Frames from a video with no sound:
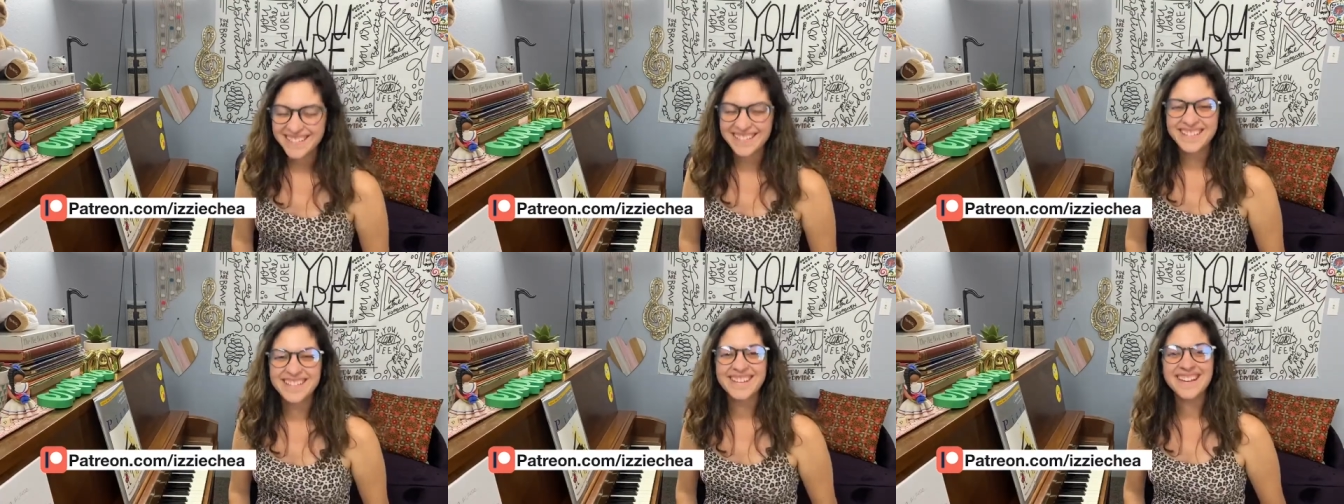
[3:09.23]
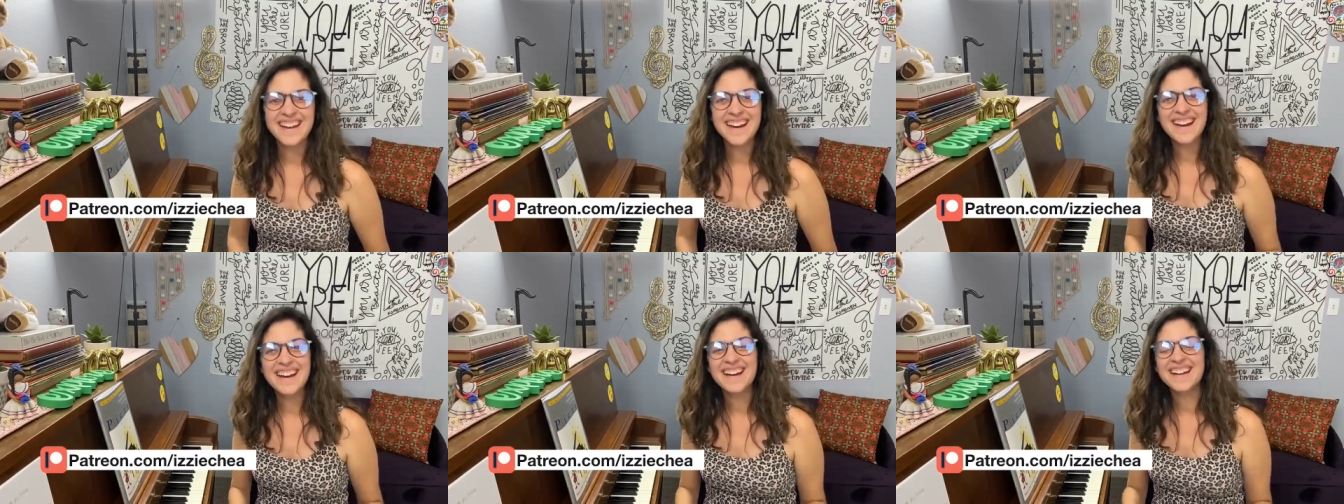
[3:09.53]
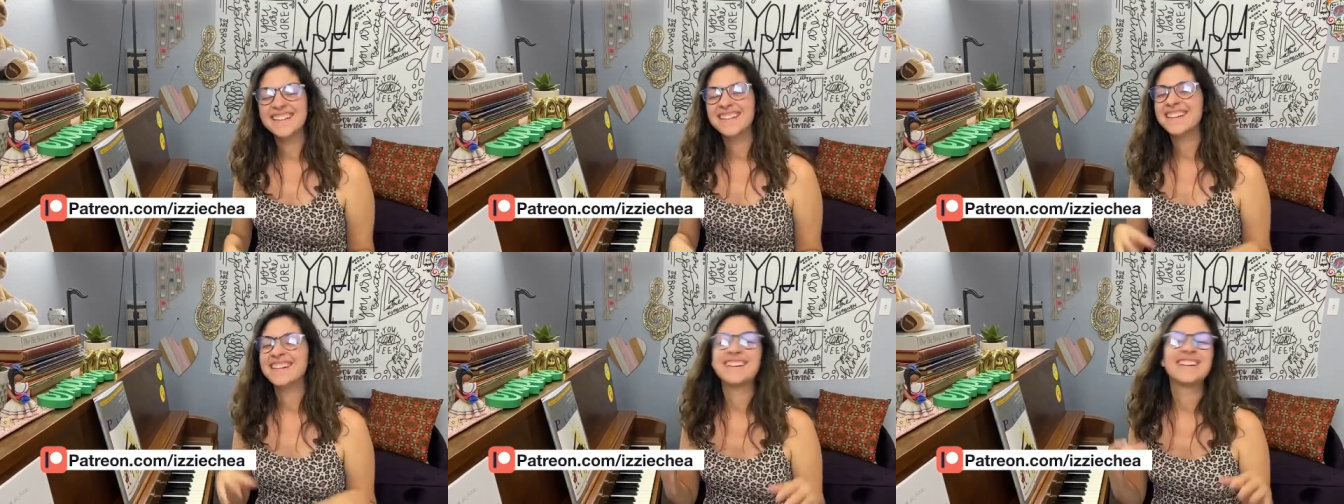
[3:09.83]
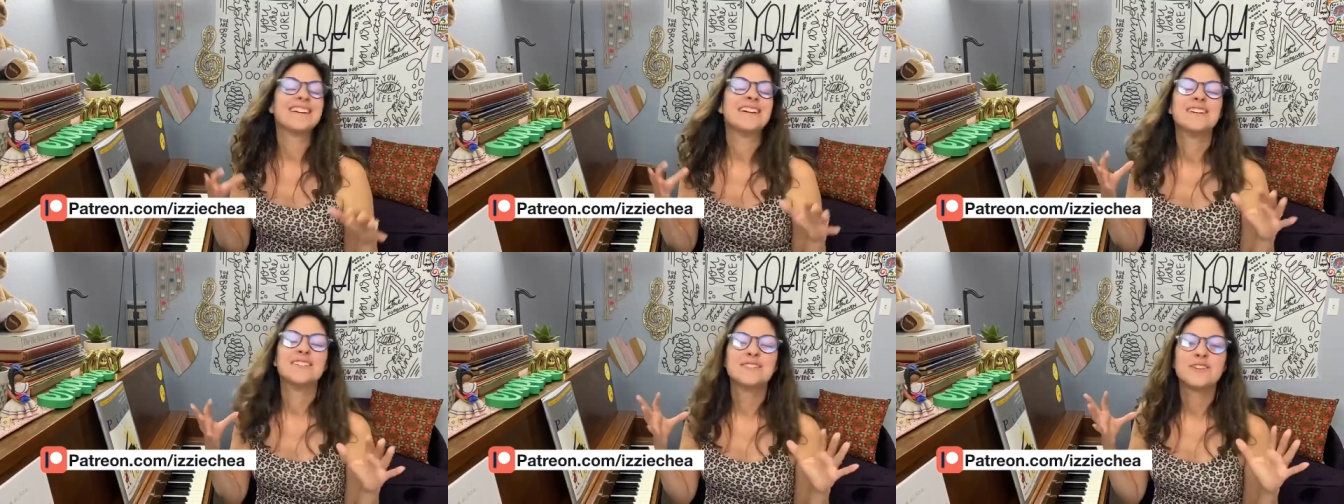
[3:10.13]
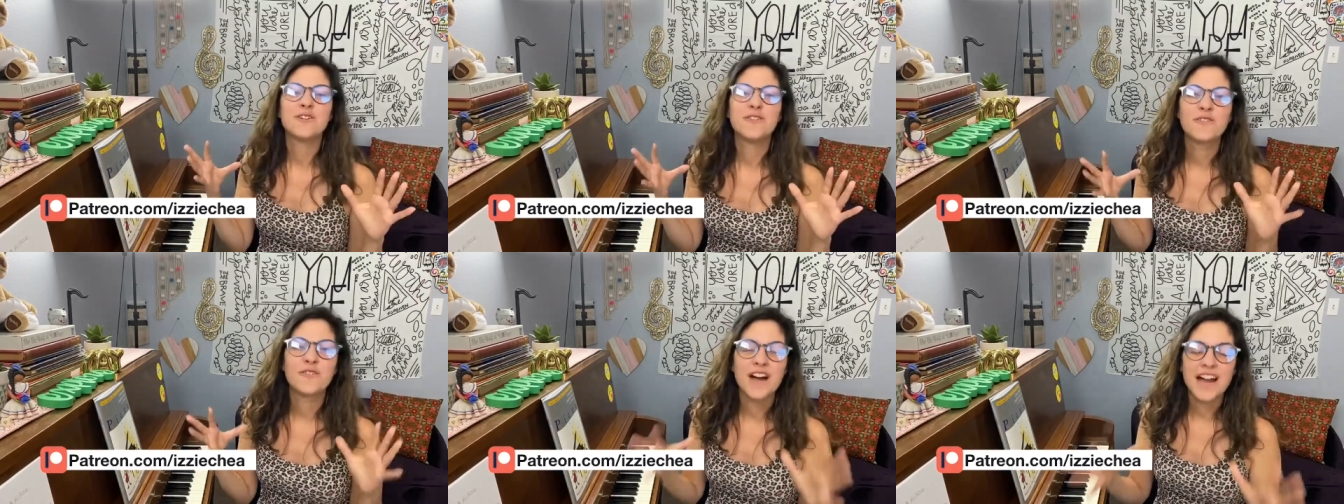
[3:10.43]
Yeah, like,
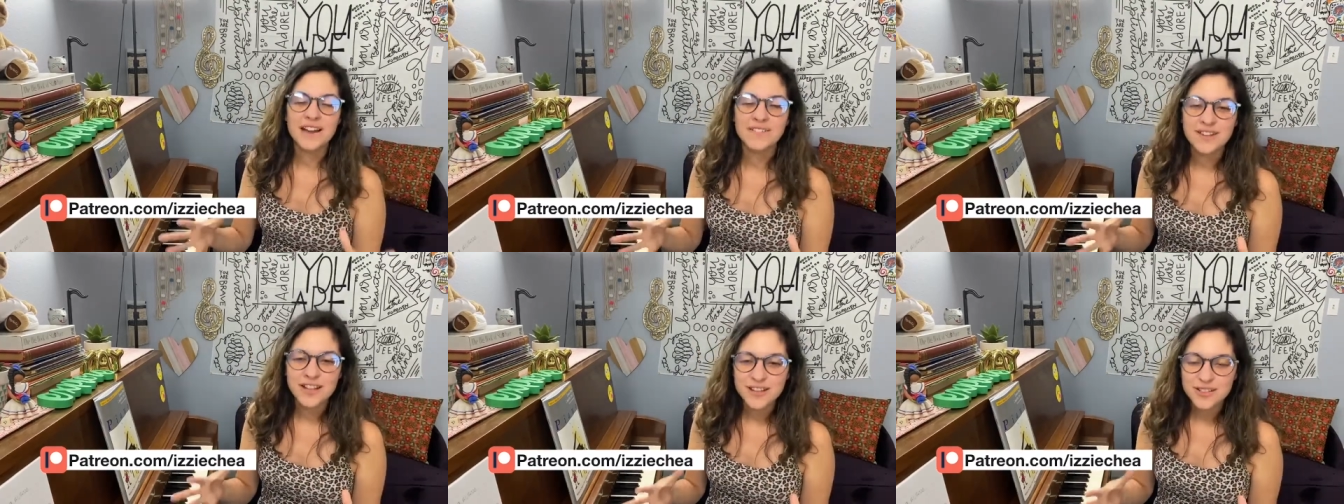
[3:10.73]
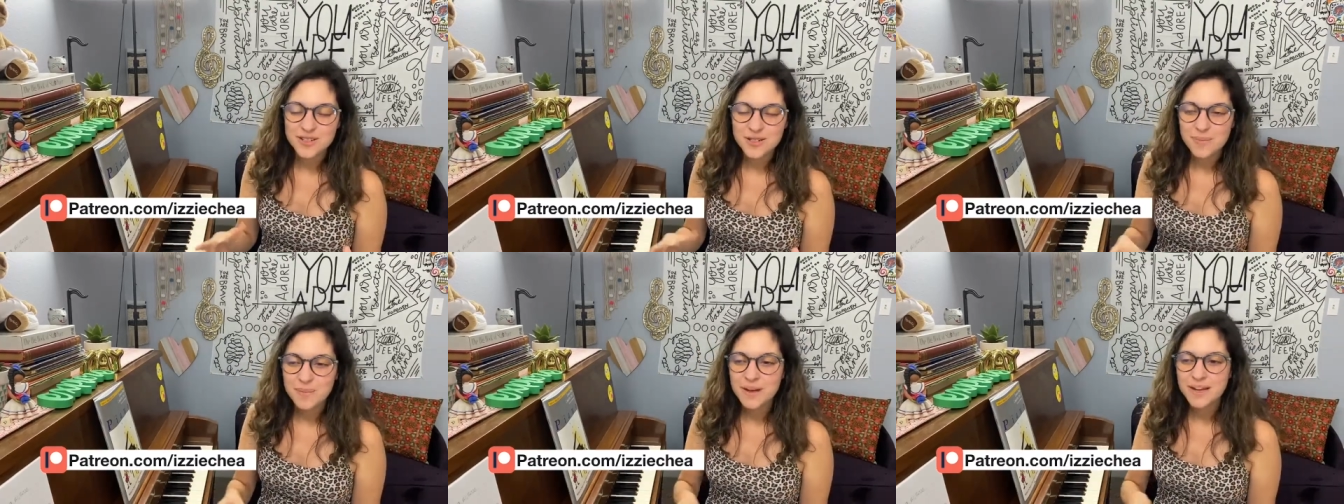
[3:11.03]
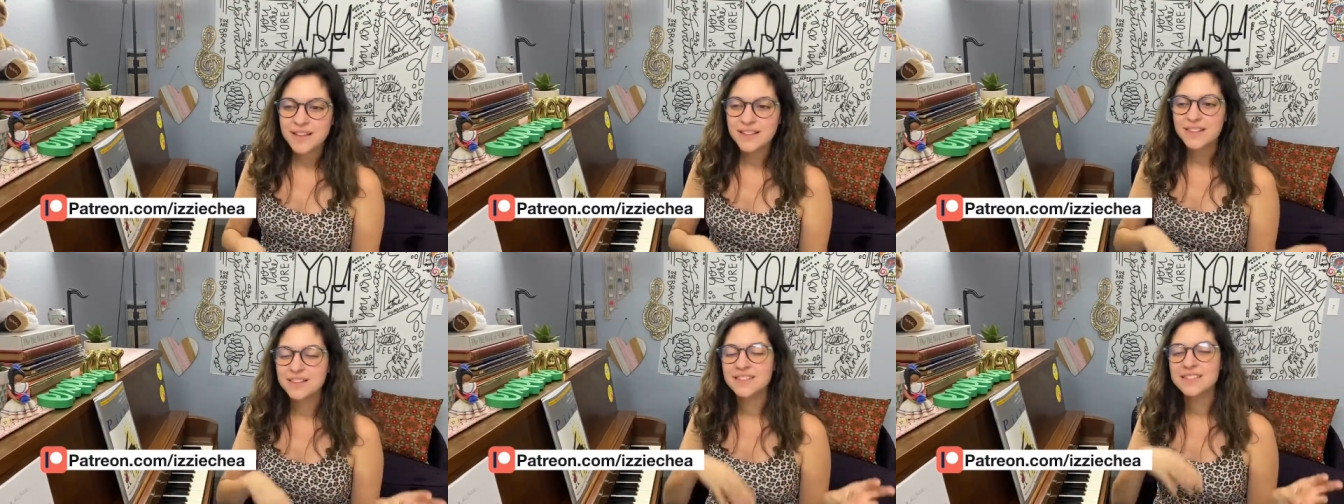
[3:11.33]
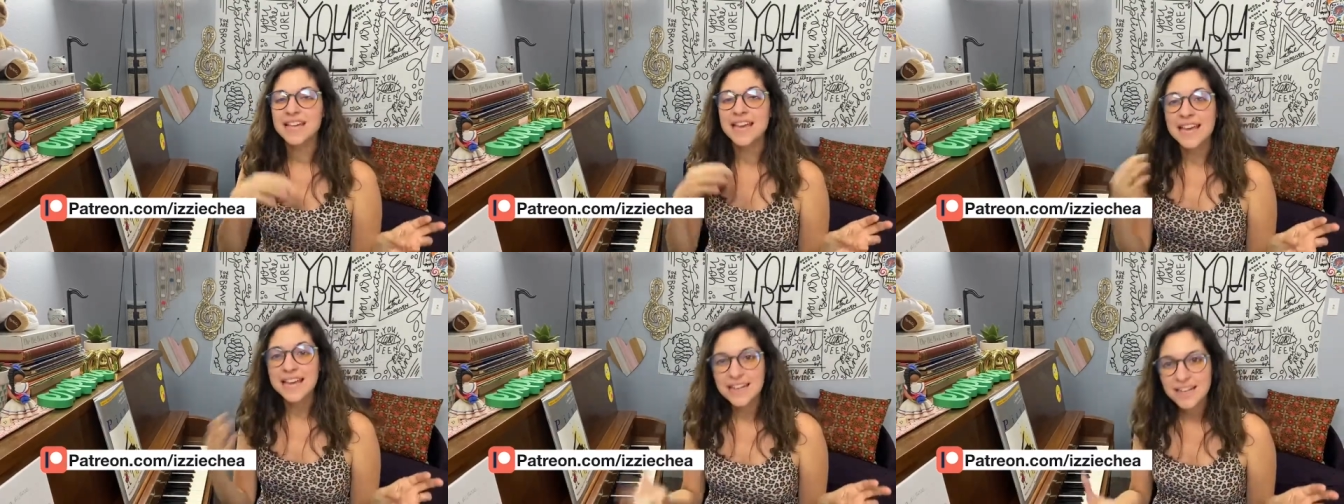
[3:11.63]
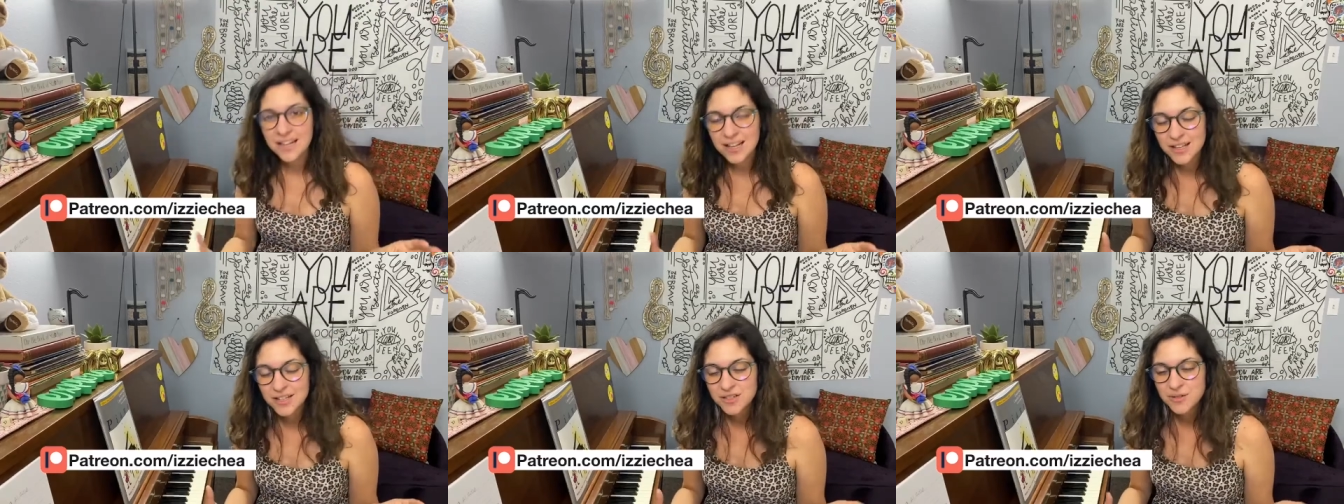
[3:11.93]
so $5 a month,
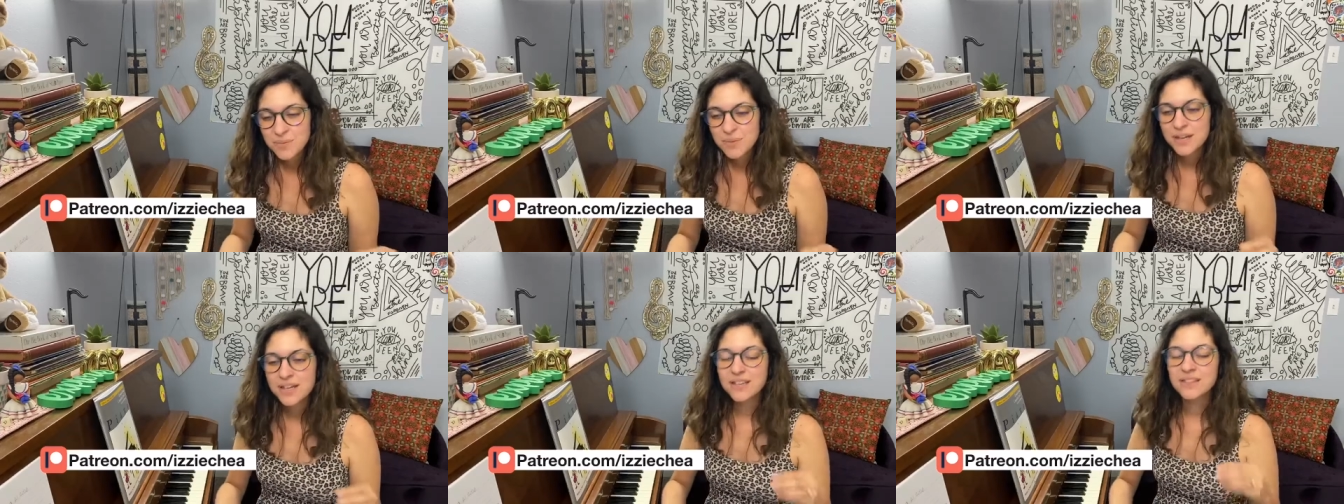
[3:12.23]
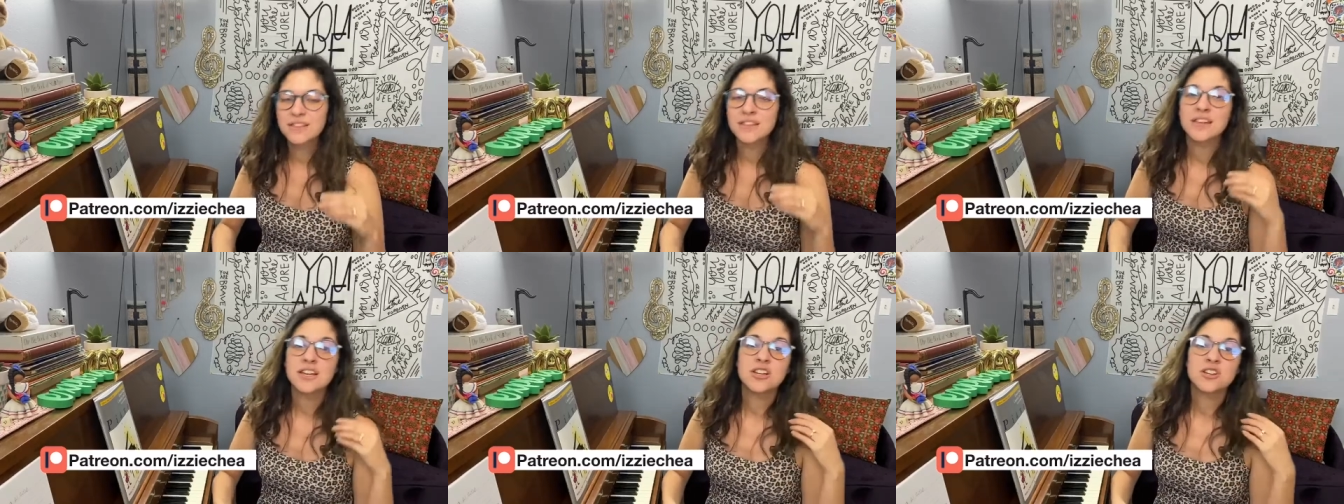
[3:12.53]
$10 a month,